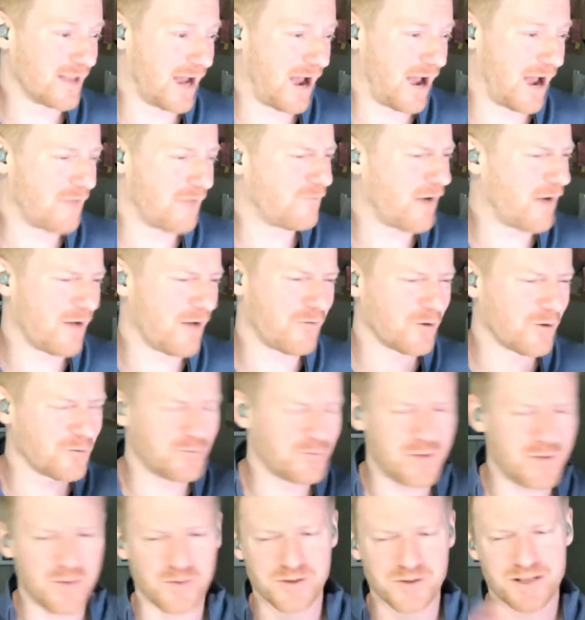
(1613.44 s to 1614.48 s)
I've
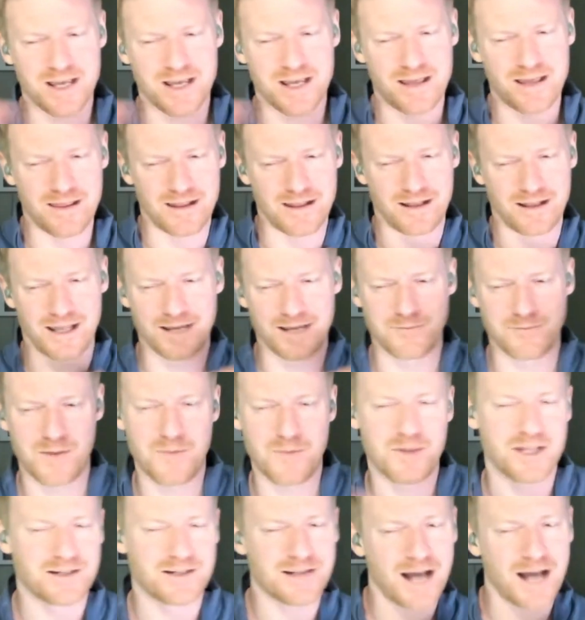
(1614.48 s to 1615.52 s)
heard people say that like
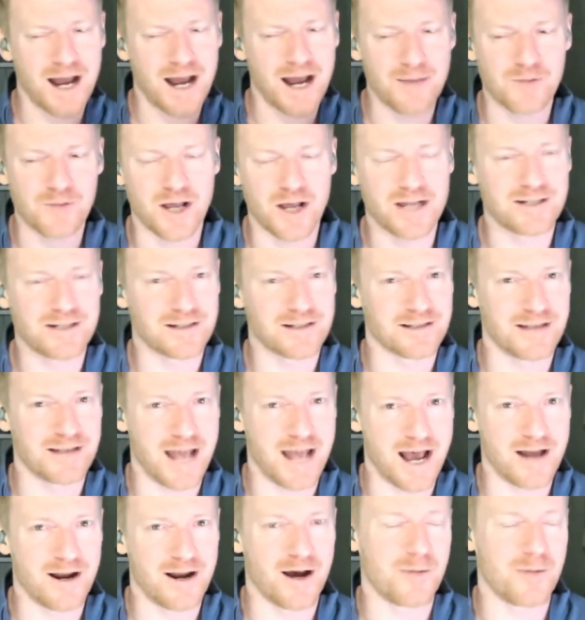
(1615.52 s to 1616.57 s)
maybe the timeline doesn't
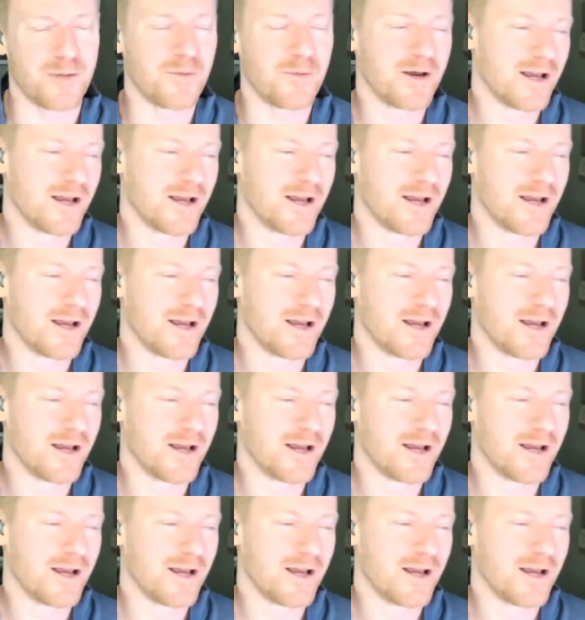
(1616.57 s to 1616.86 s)
add up.